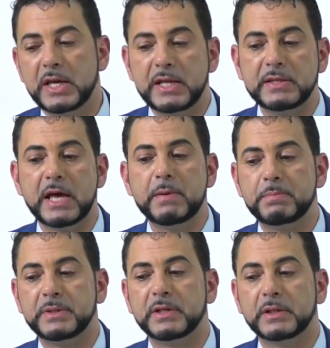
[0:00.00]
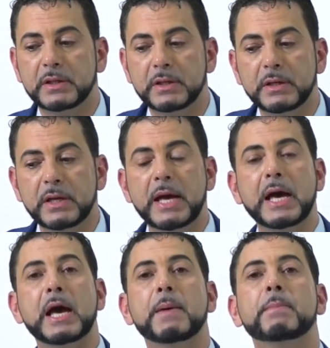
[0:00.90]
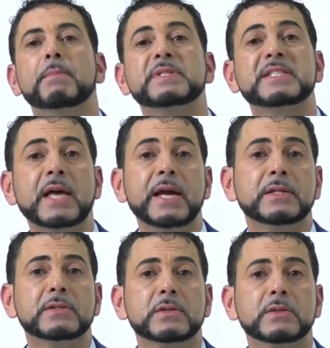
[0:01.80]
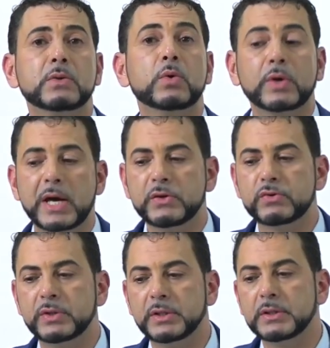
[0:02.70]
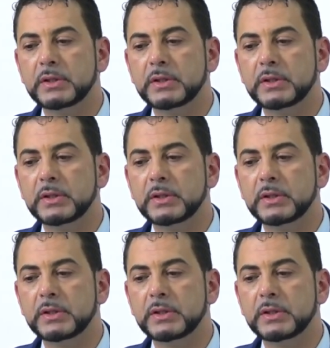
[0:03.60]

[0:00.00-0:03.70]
in that particular state or country.